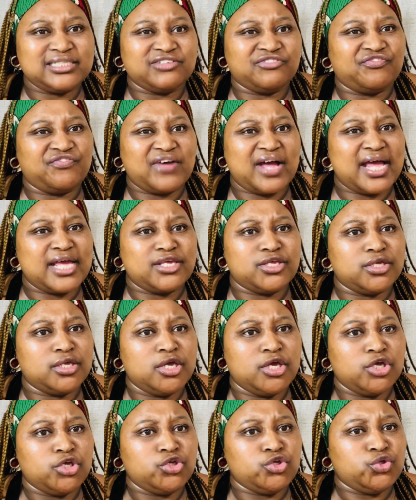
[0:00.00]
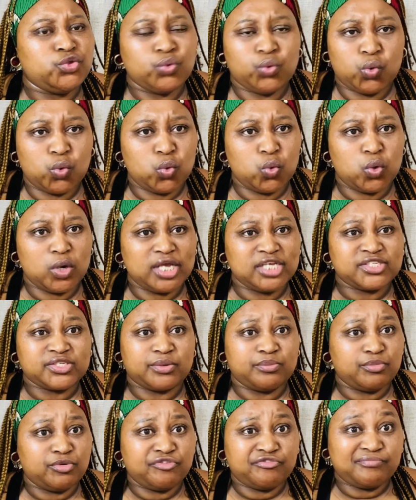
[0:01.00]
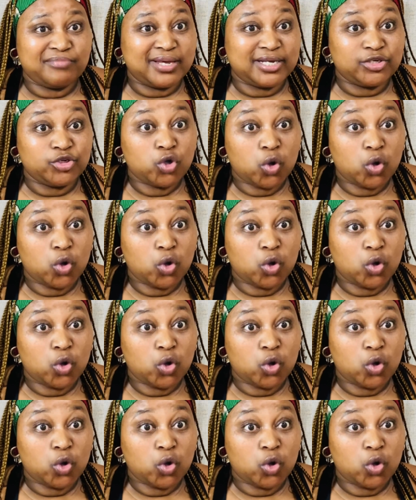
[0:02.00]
defy you as a movement.